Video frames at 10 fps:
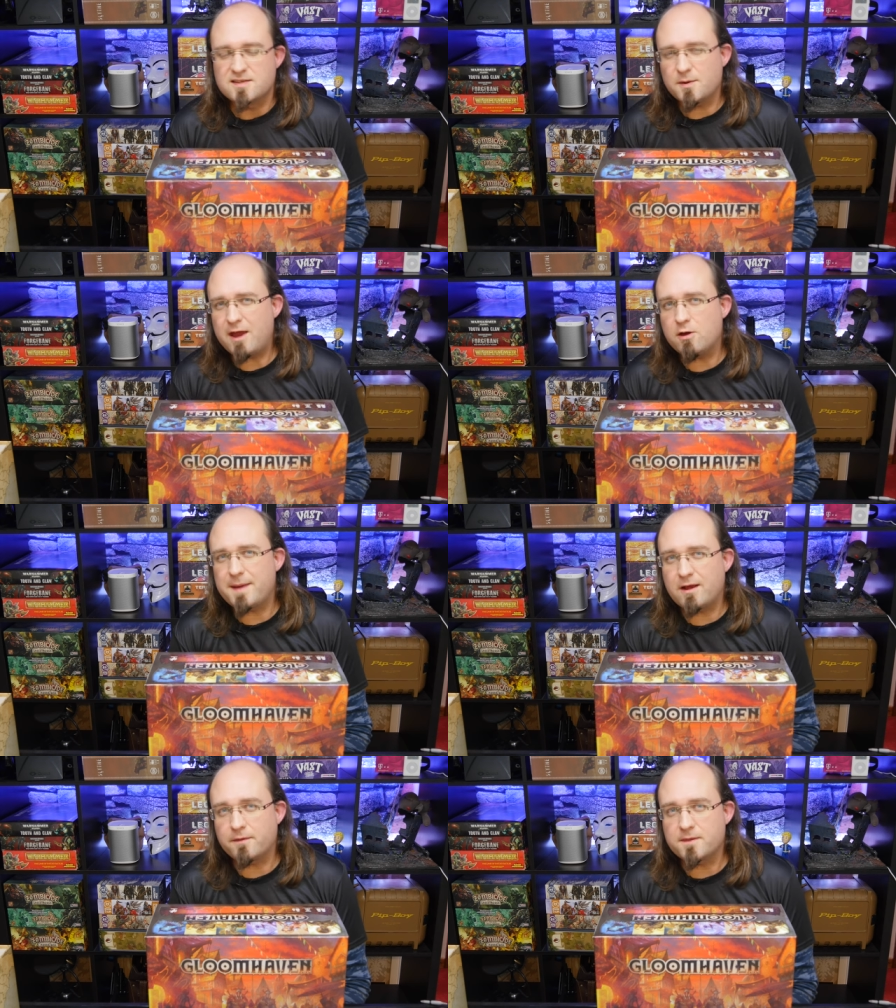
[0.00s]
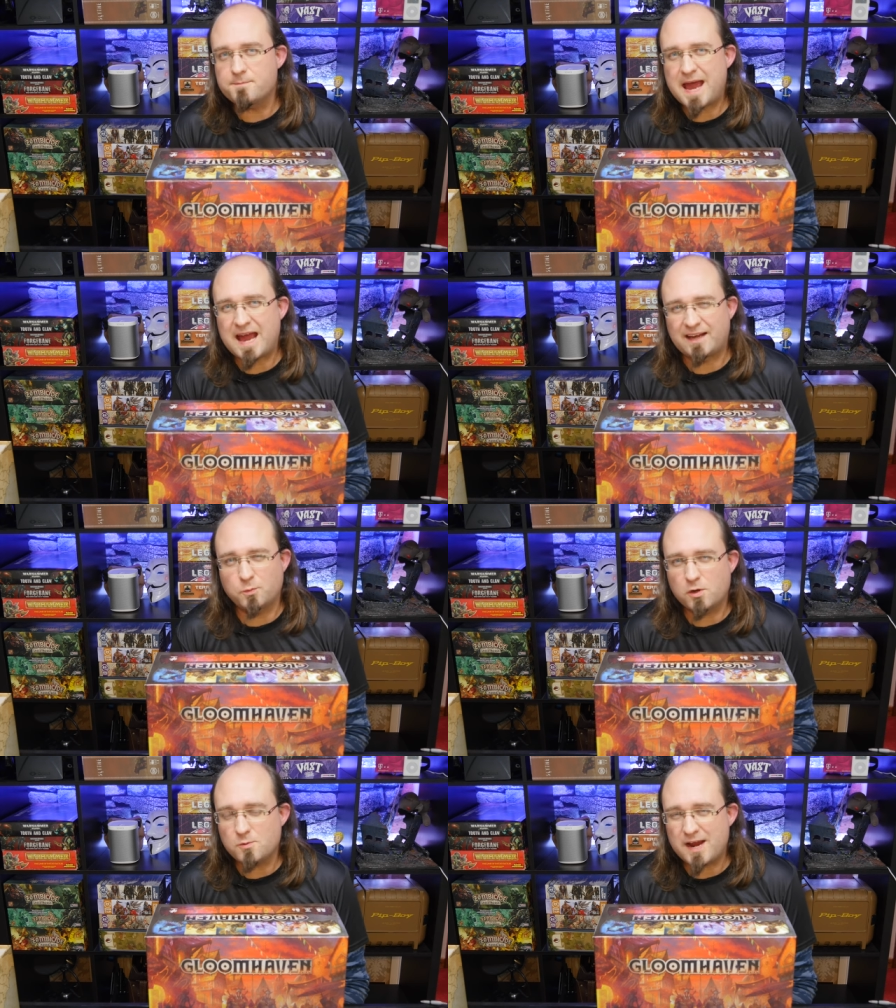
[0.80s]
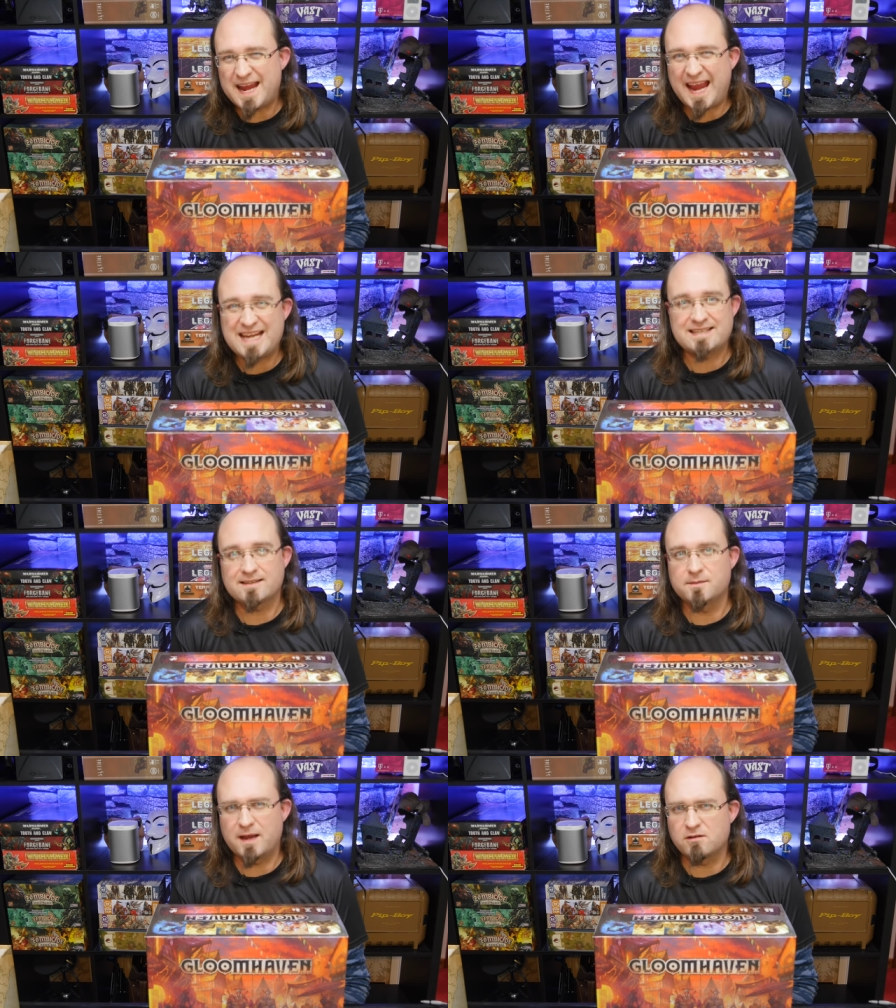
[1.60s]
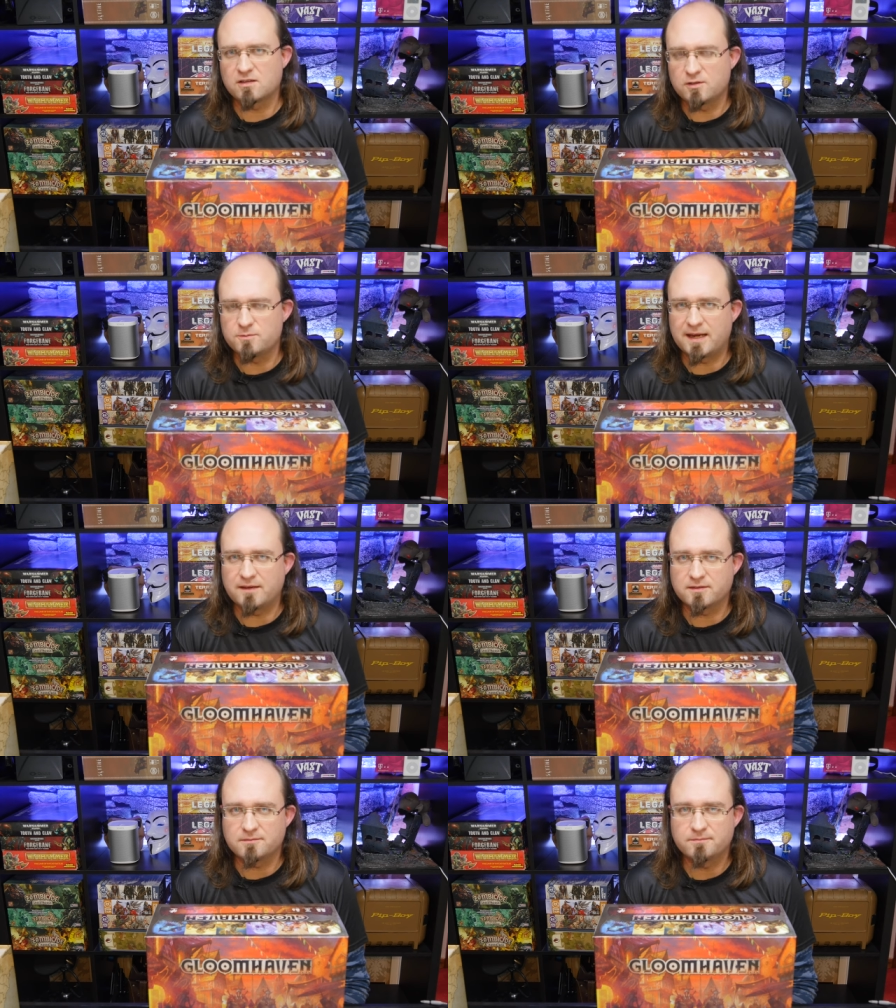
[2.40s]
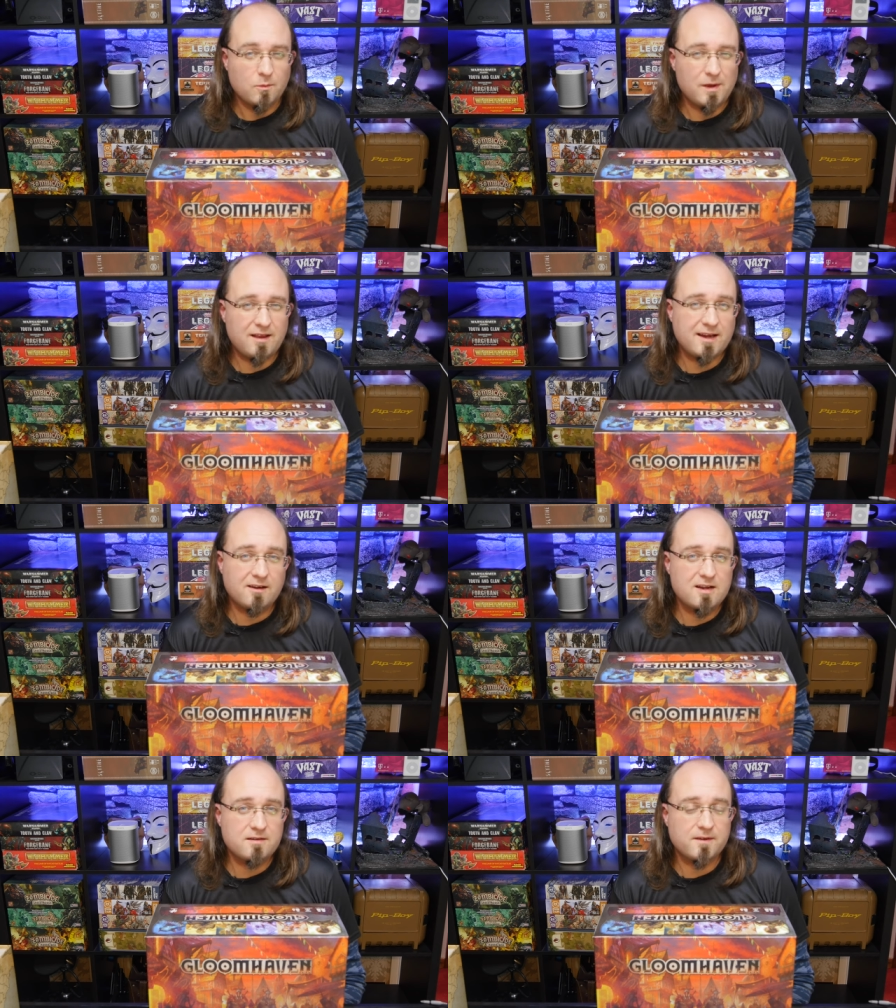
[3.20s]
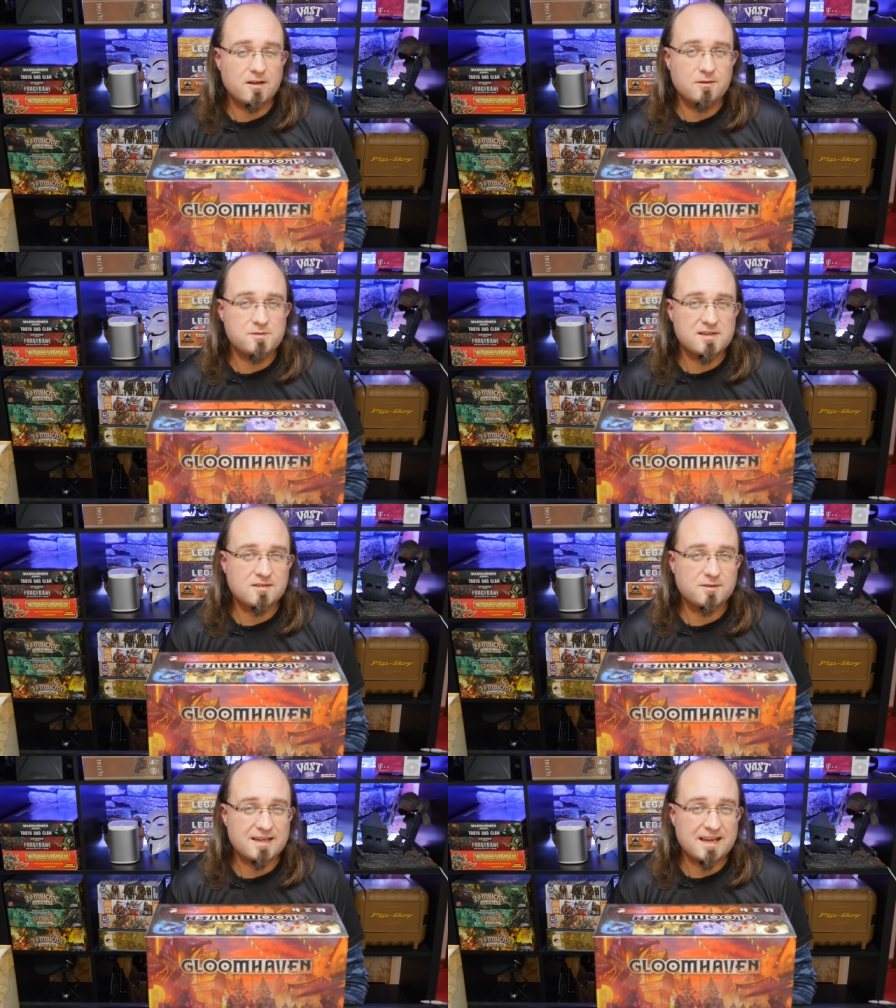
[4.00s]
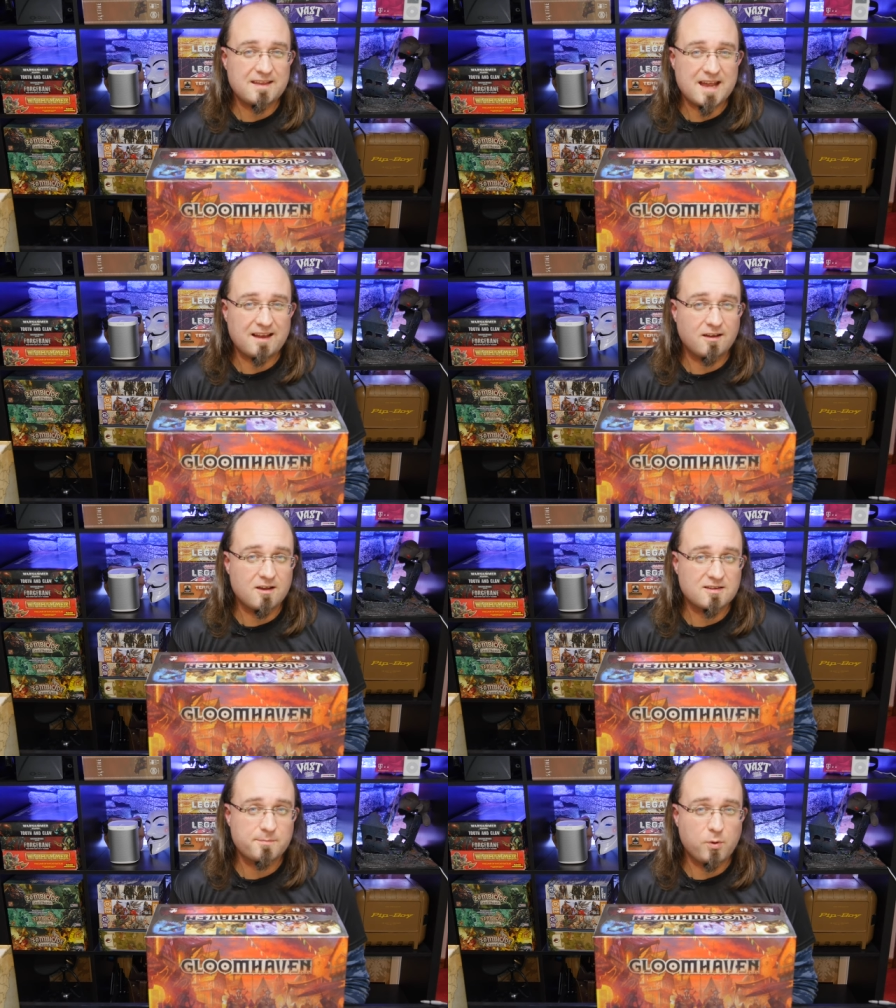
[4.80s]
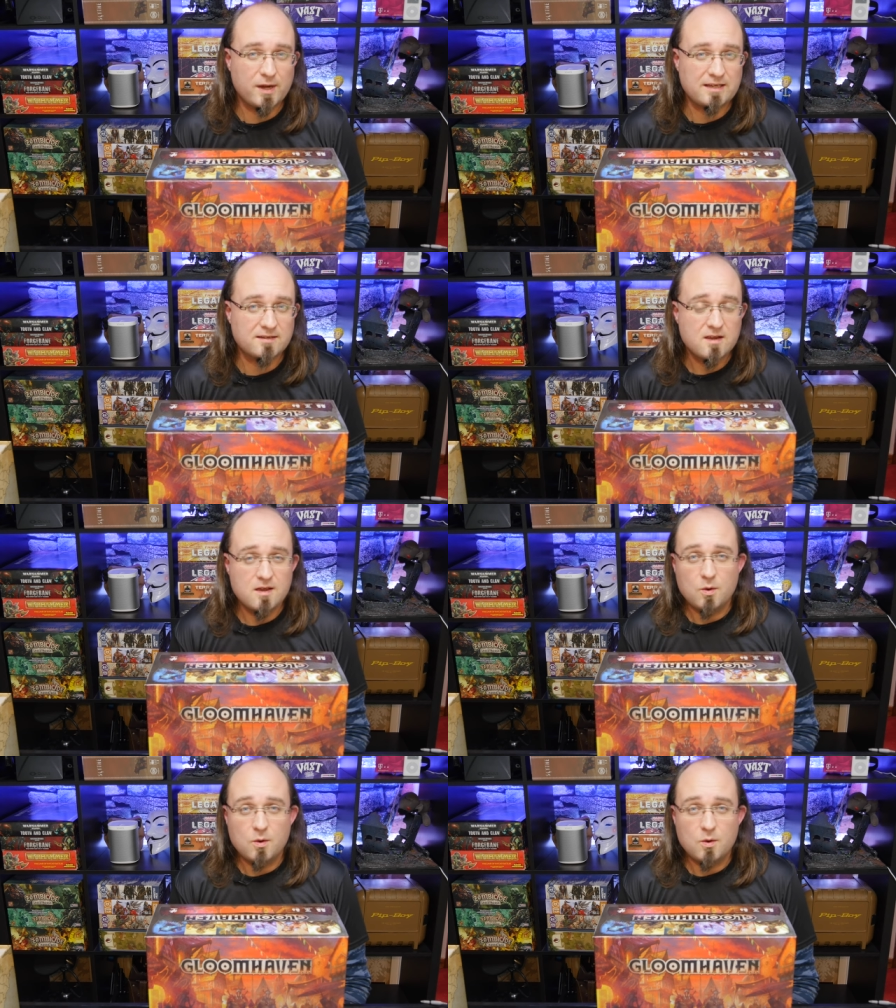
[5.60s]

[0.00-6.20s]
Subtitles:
So how about the bad? What do I hate about Gloomhaven? Well, I kind of alluded to it in that last point.